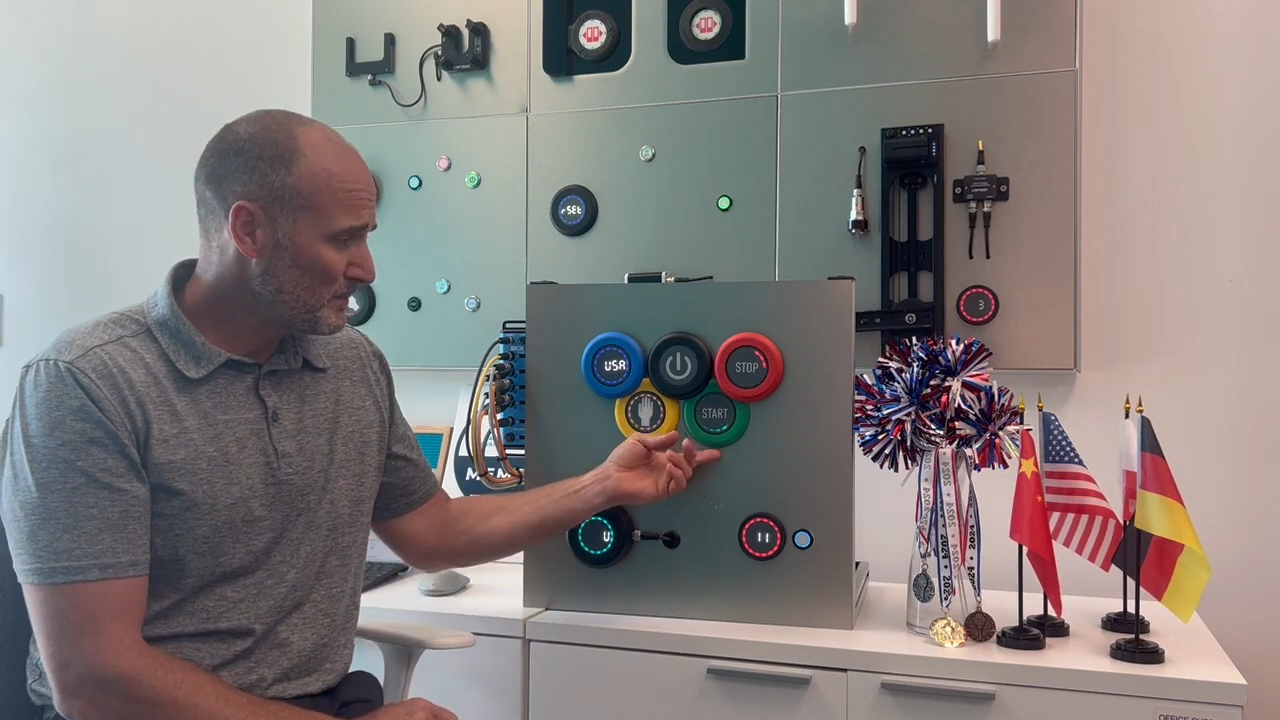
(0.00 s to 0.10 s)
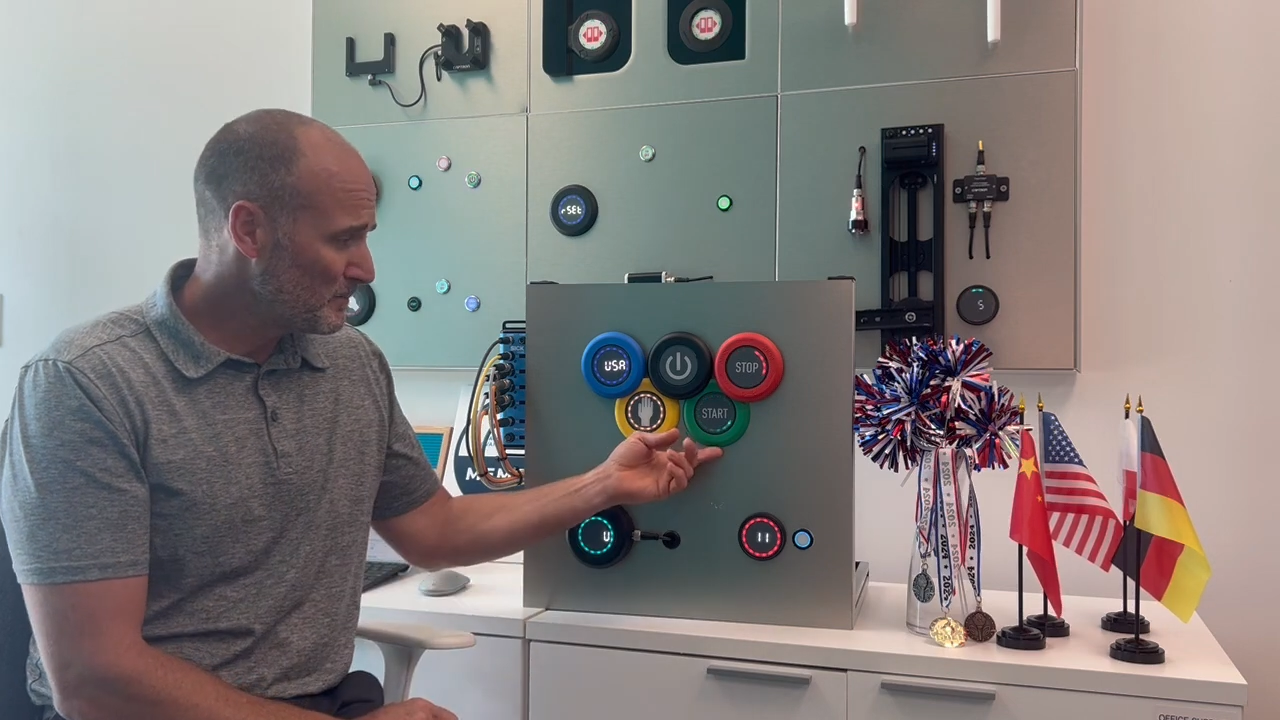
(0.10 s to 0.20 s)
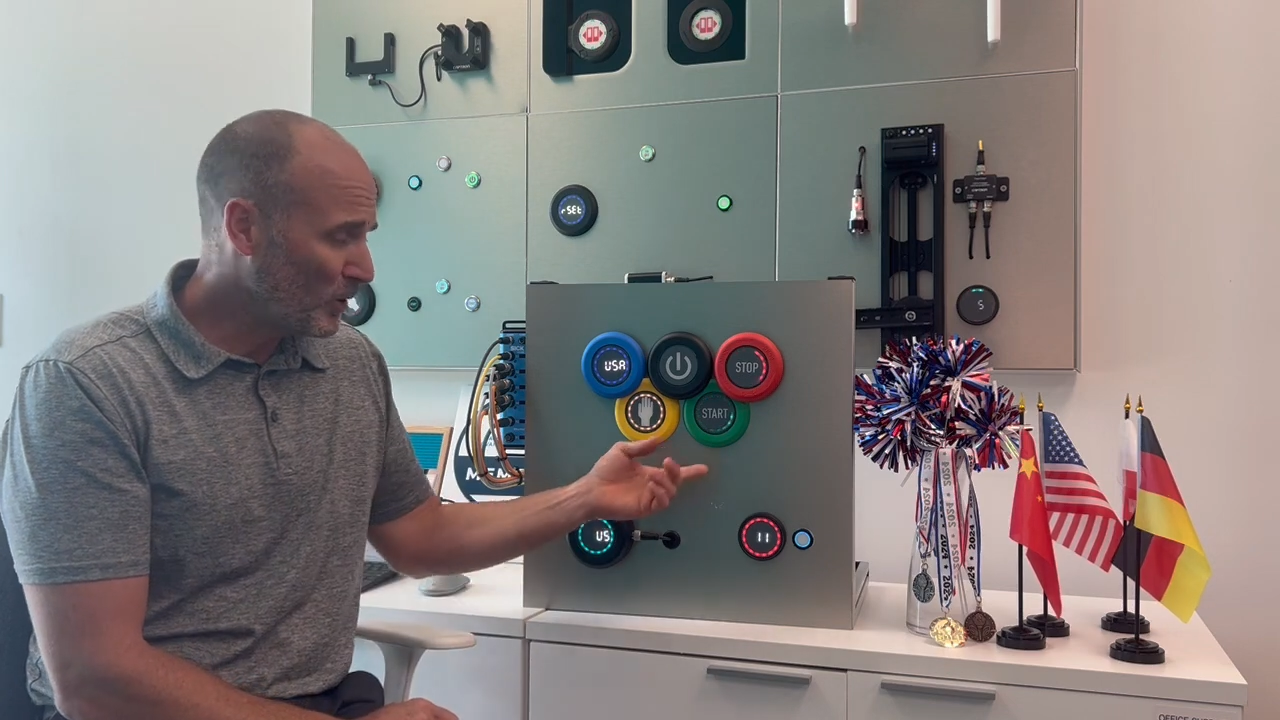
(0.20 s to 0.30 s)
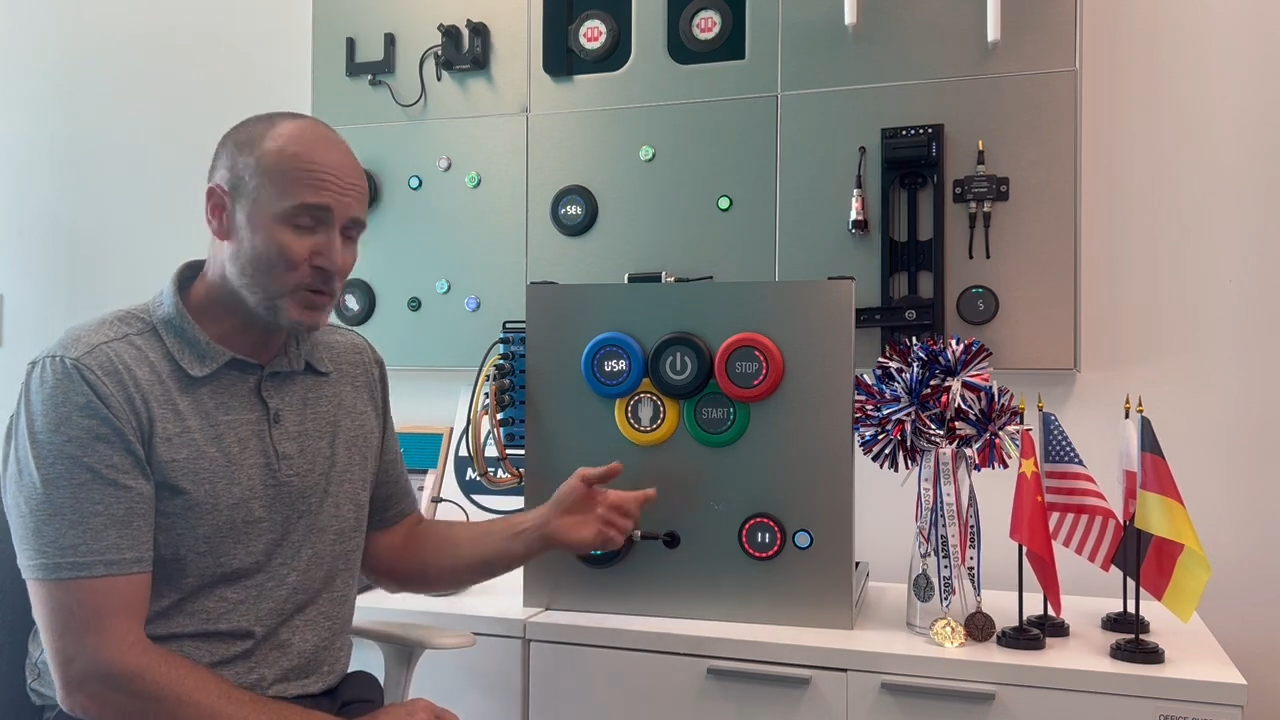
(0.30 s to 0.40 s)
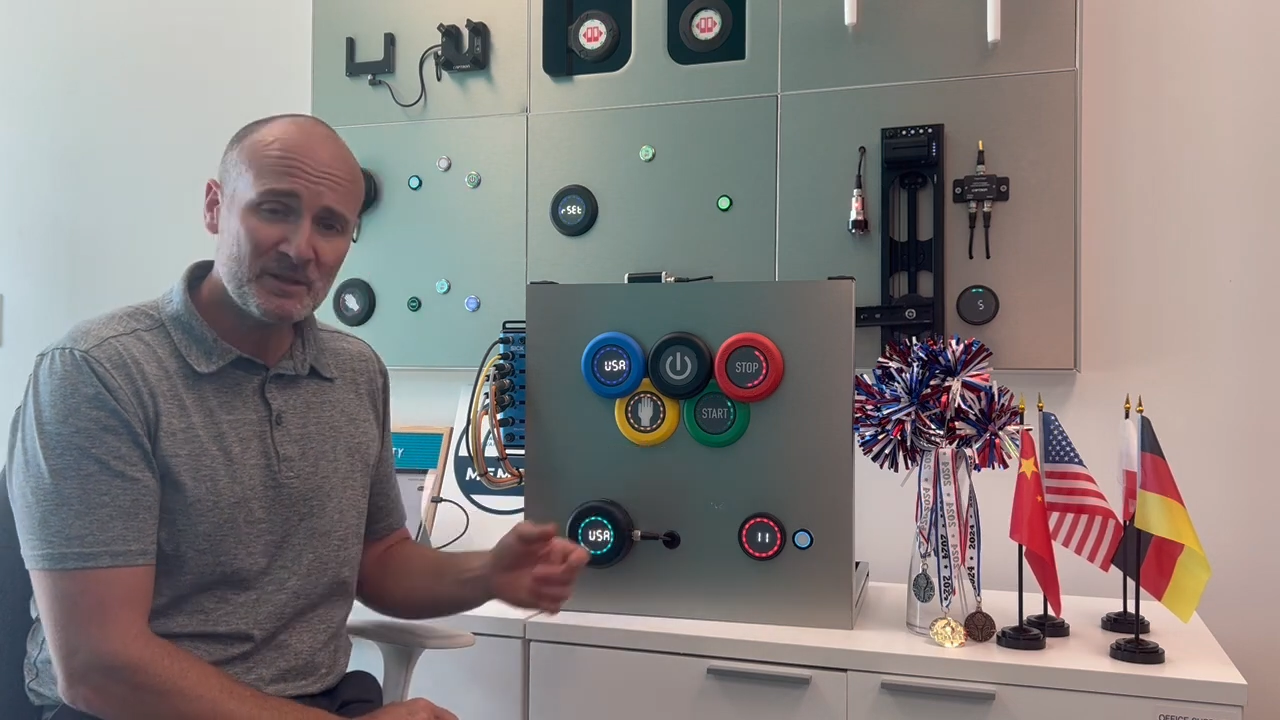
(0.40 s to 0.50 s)

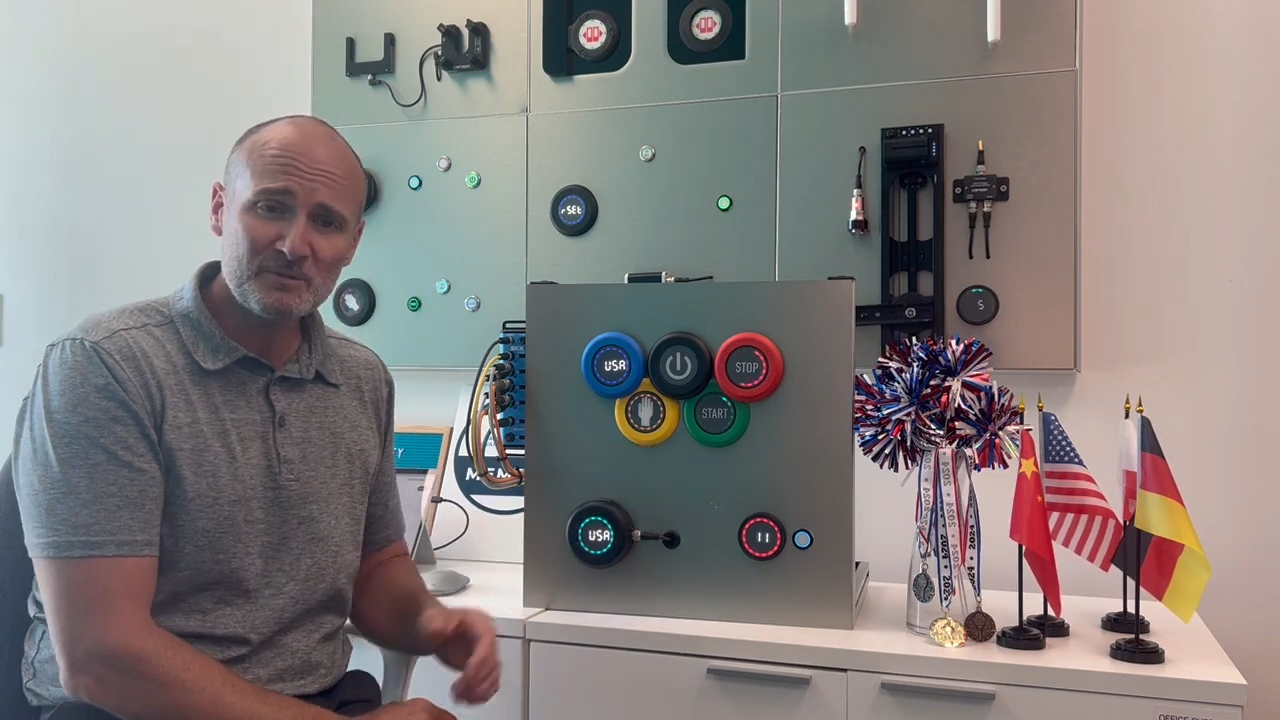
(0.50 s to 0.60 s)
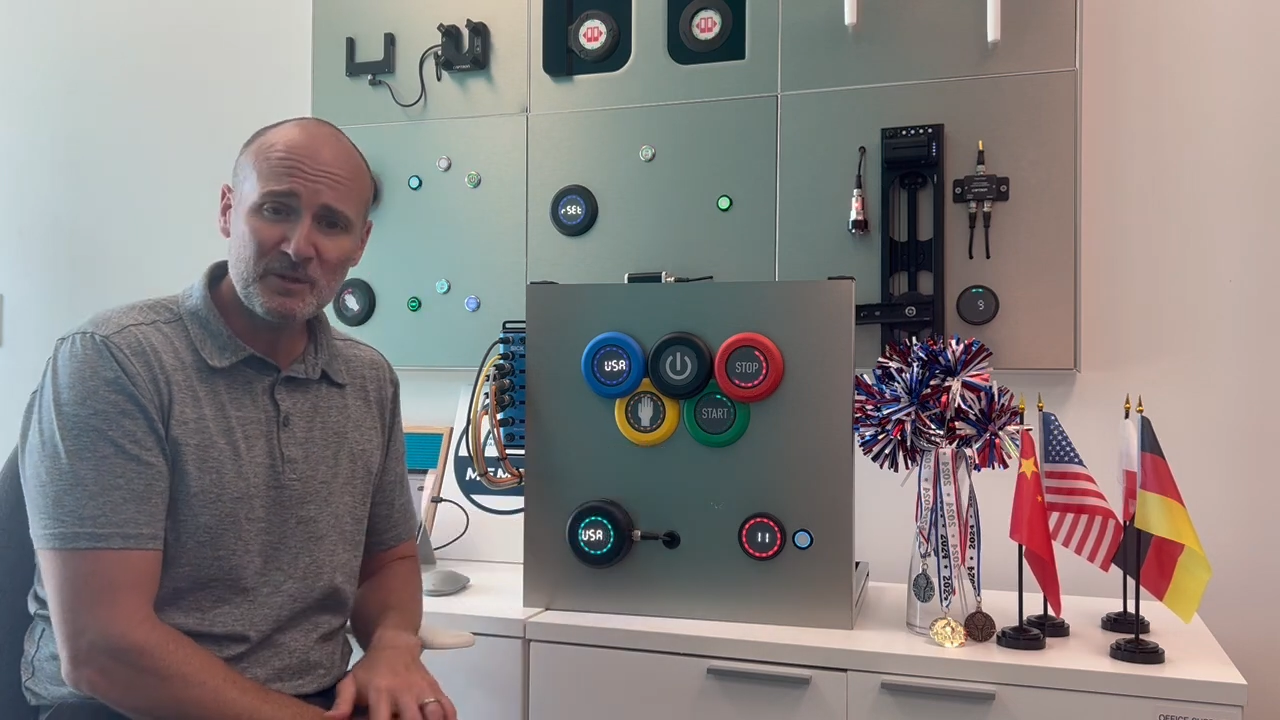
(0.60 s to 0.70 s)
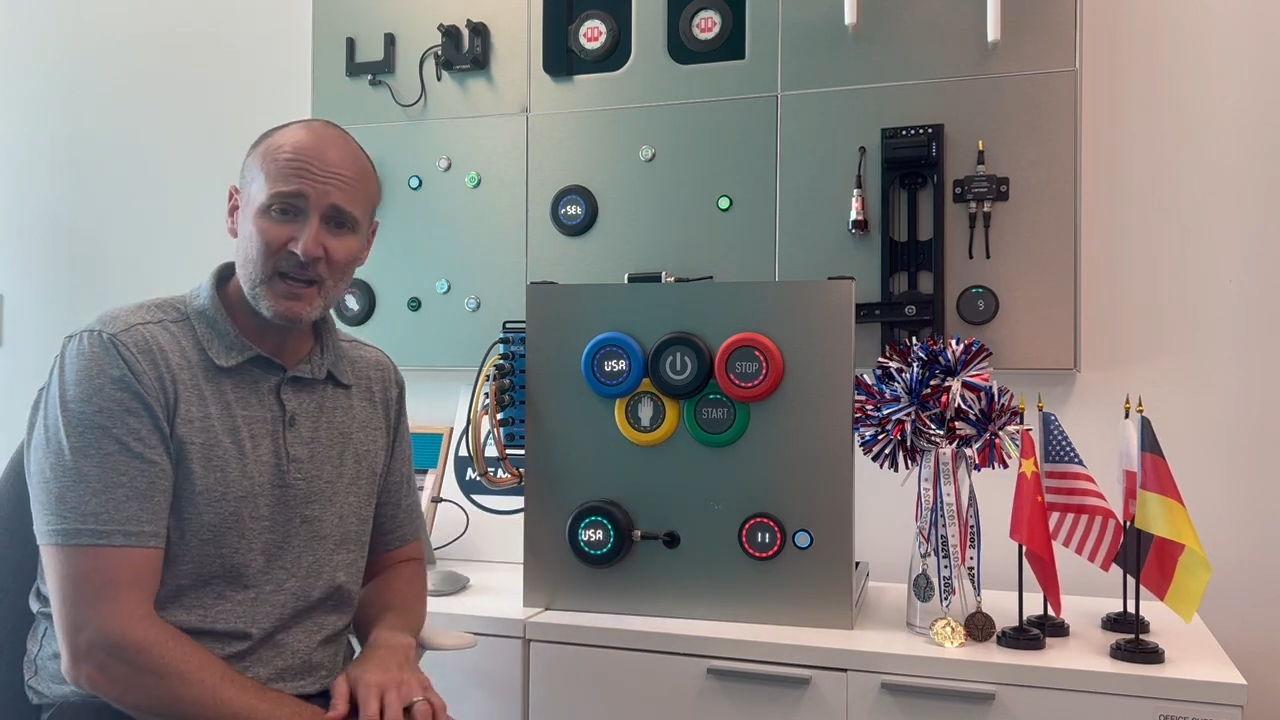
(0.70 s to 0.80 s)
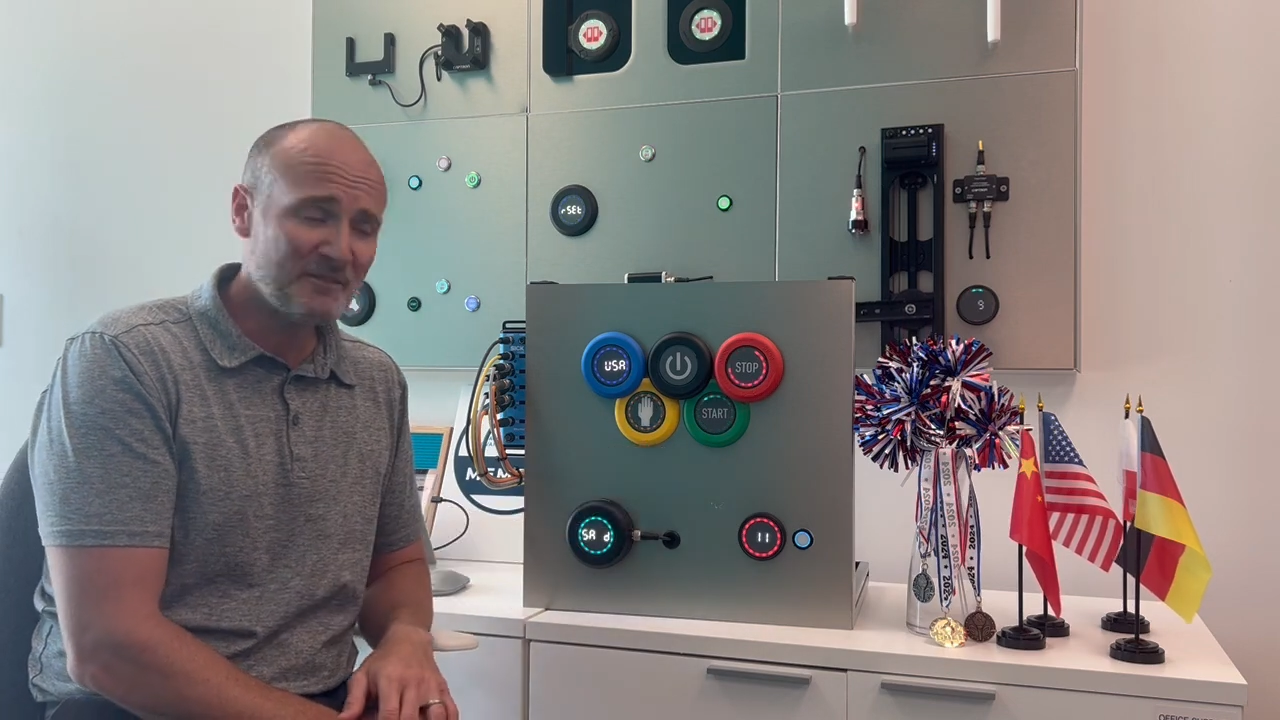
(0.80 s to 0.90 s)
Poland, we have